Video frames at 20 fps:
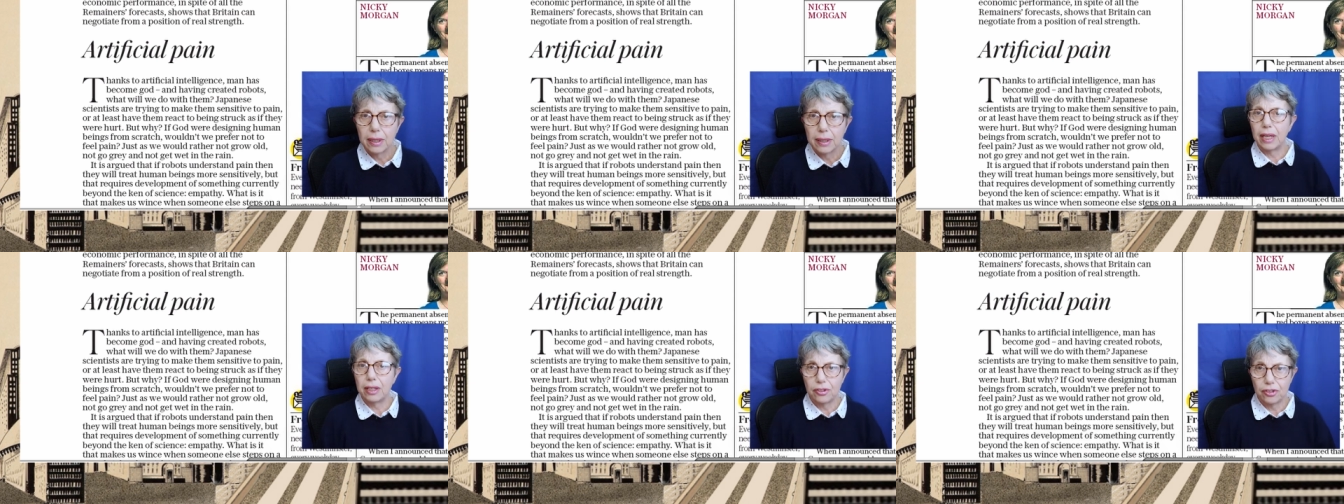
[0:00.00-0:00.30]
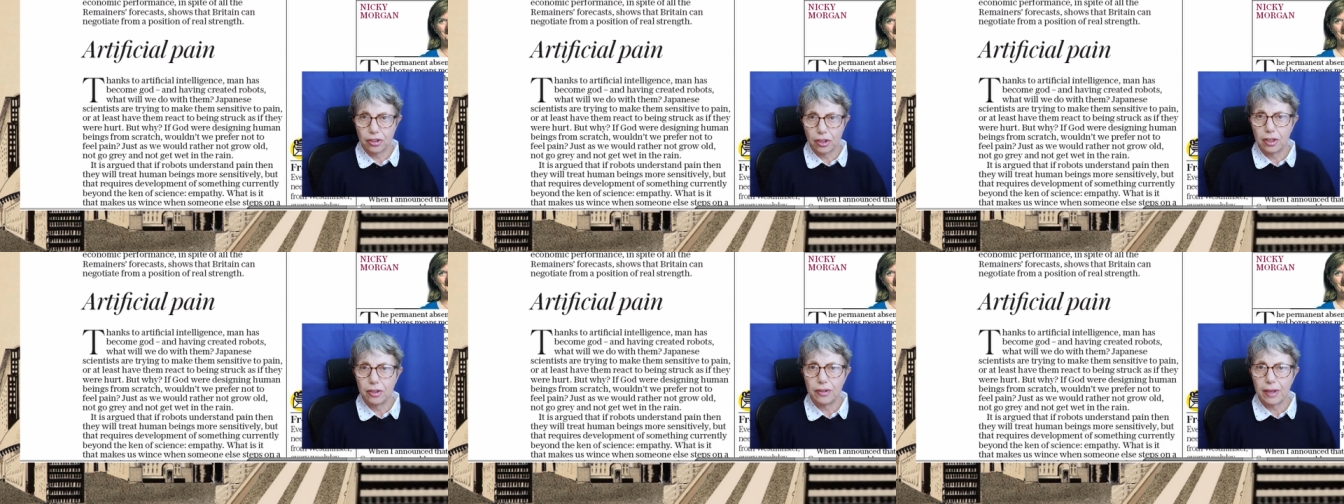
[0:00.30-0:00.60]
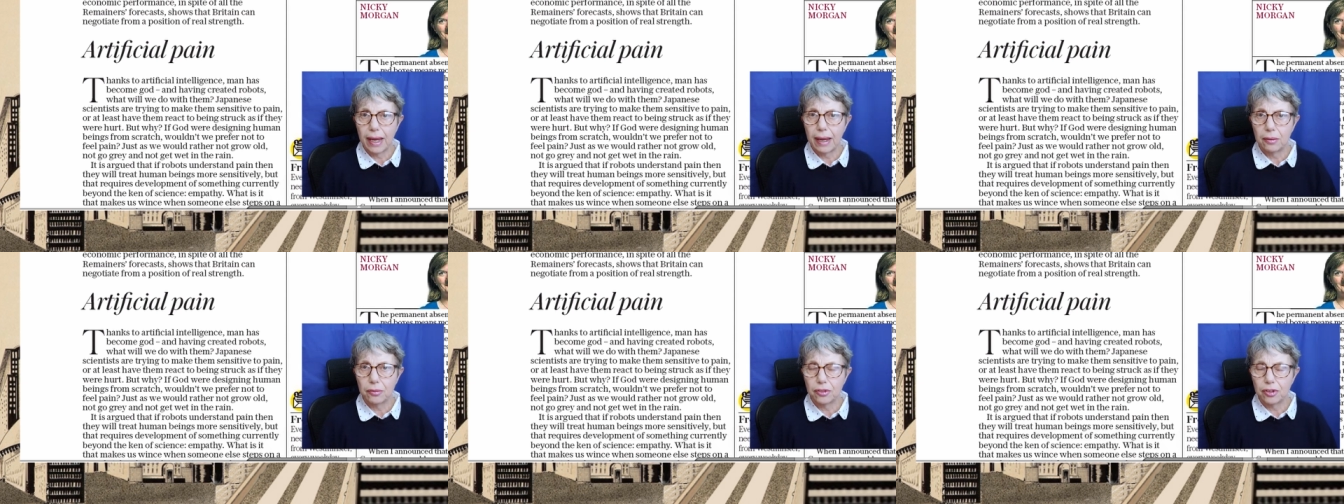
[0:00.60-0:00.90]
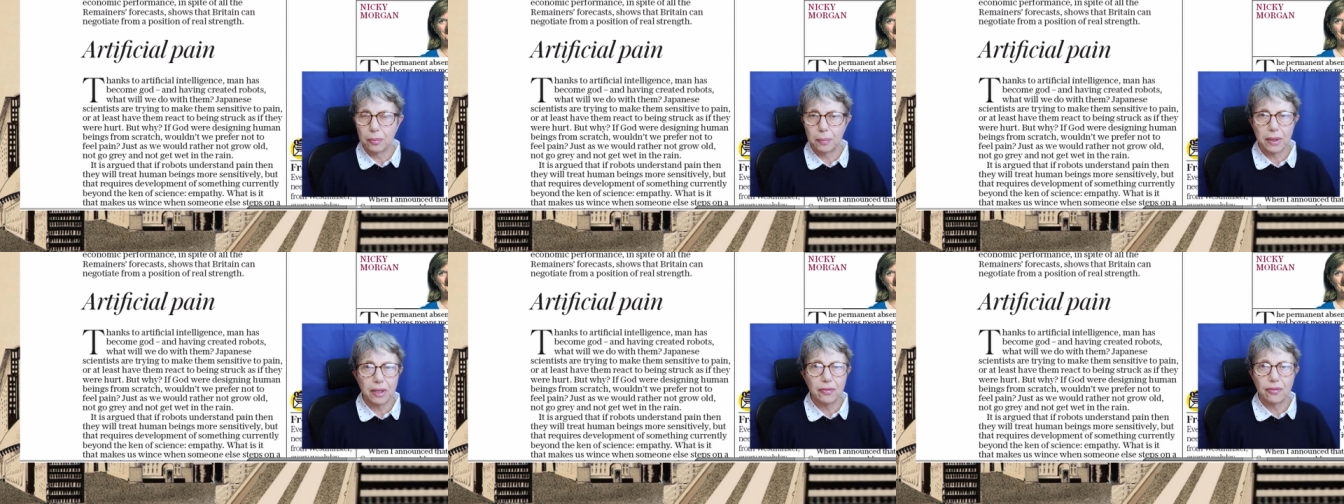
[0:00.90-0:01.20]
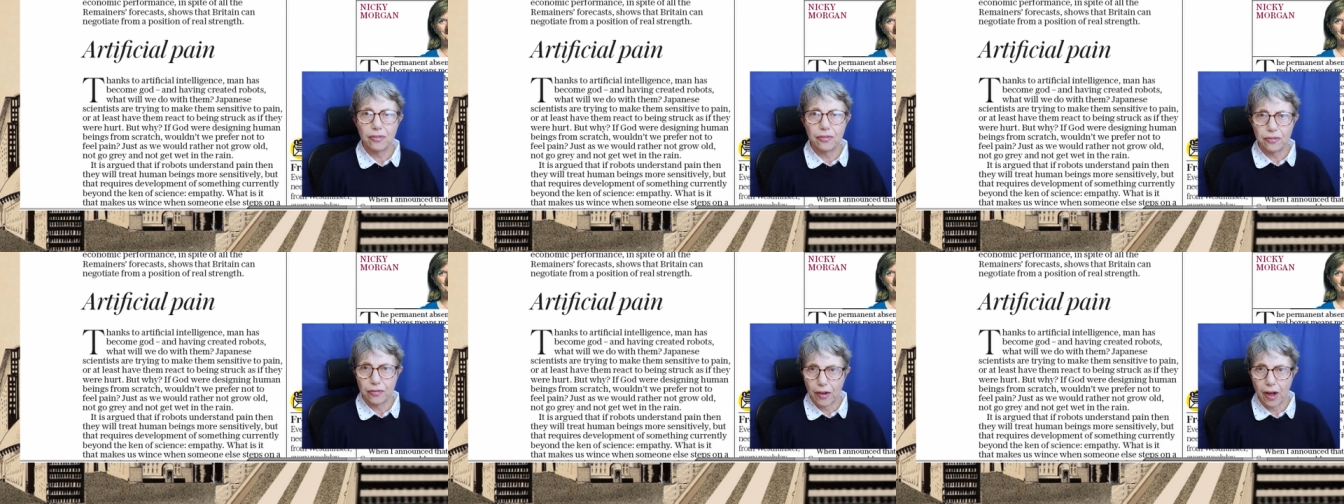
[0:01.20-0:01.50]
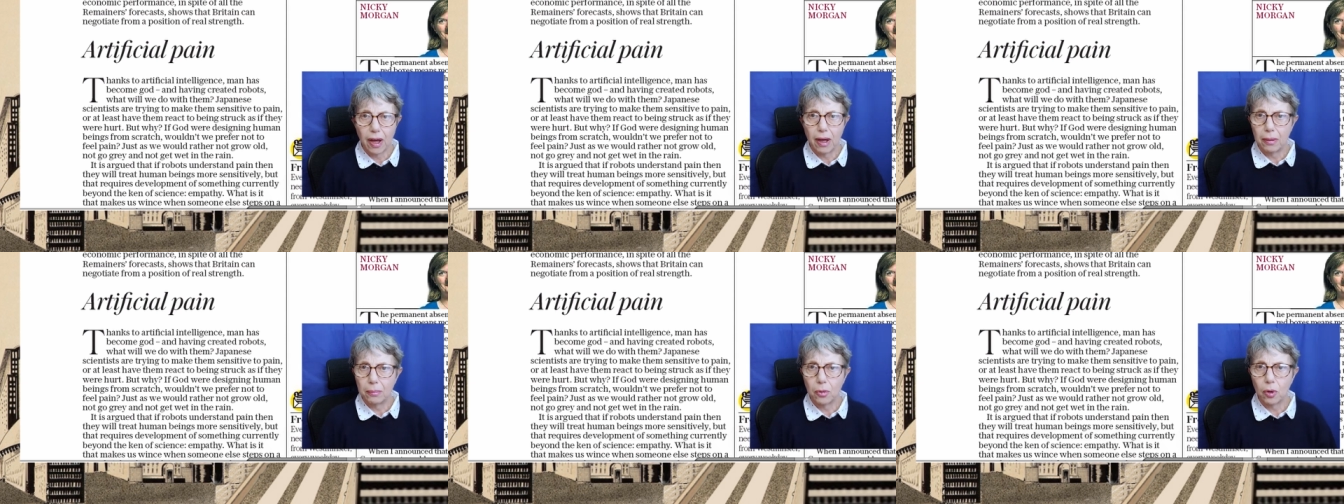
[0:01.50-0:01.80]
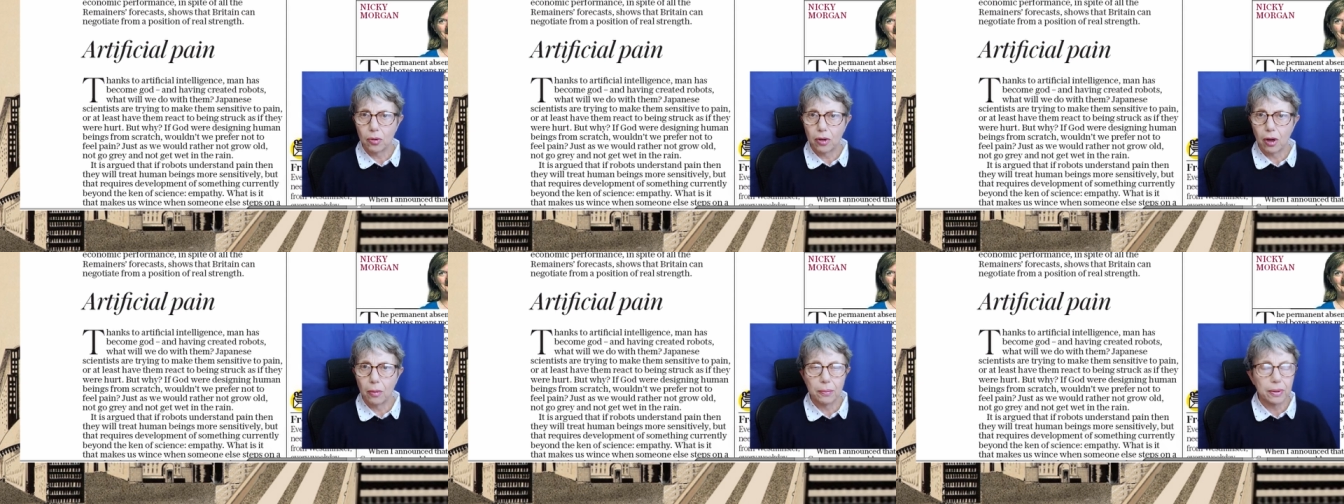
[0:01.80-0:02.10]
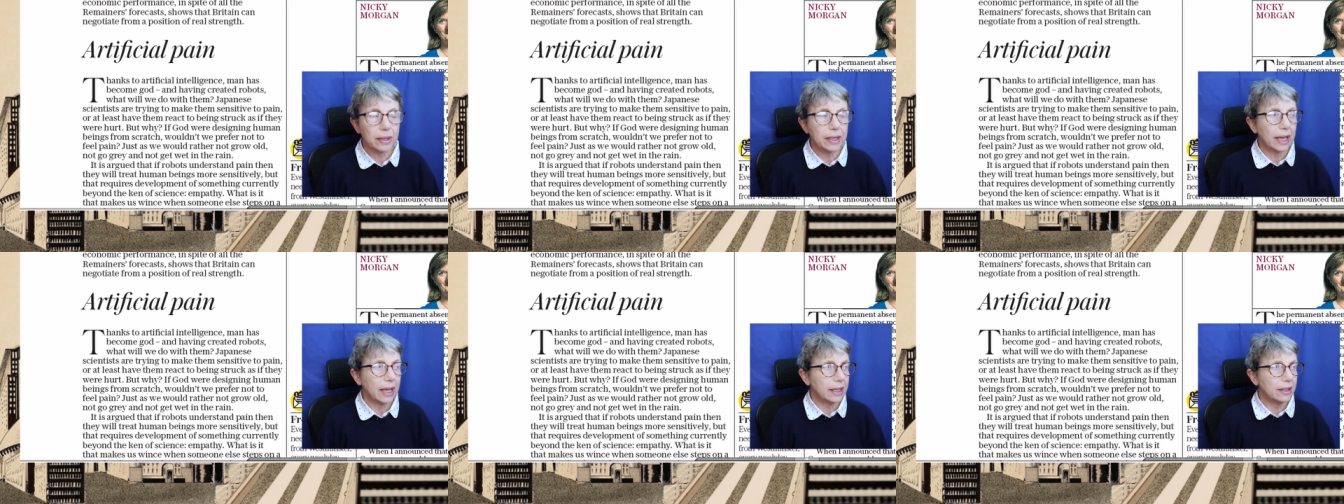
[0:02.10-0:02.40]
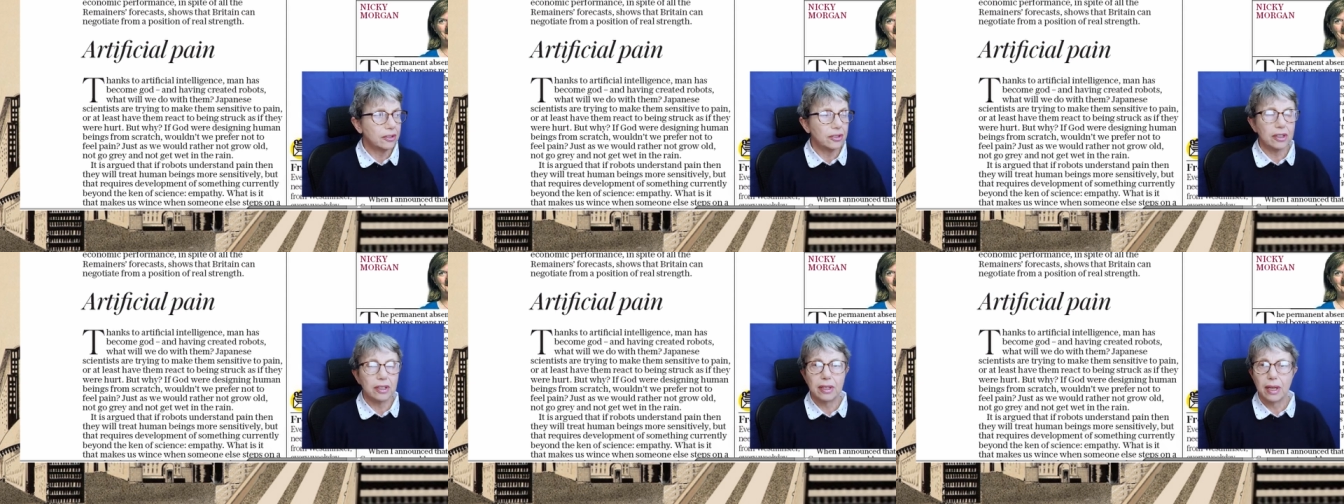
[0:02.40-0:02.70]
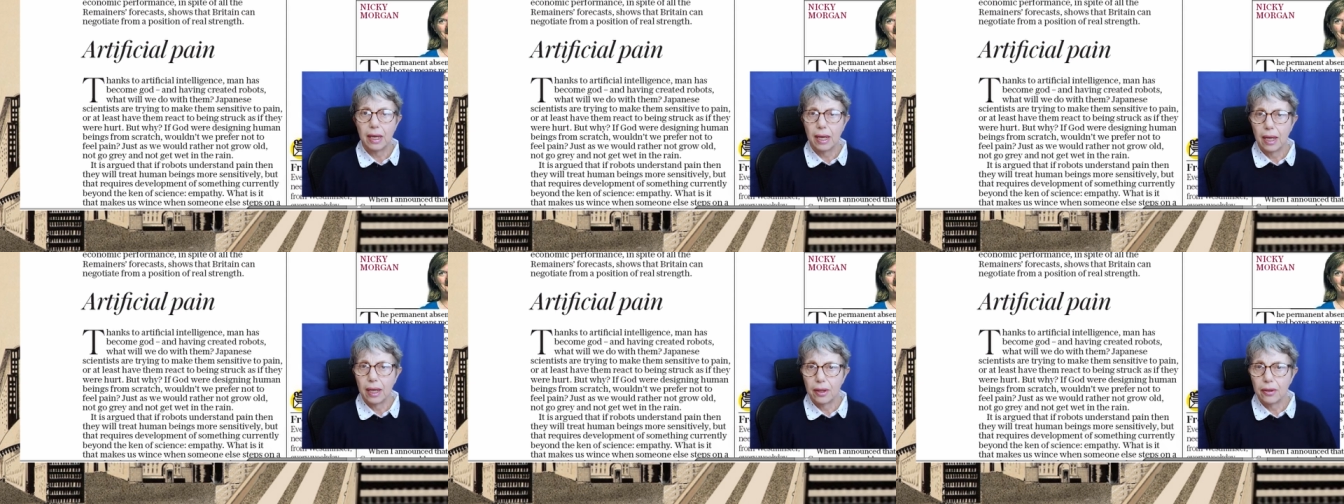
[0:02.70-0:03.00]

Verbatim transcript: it turned out to be far more complicated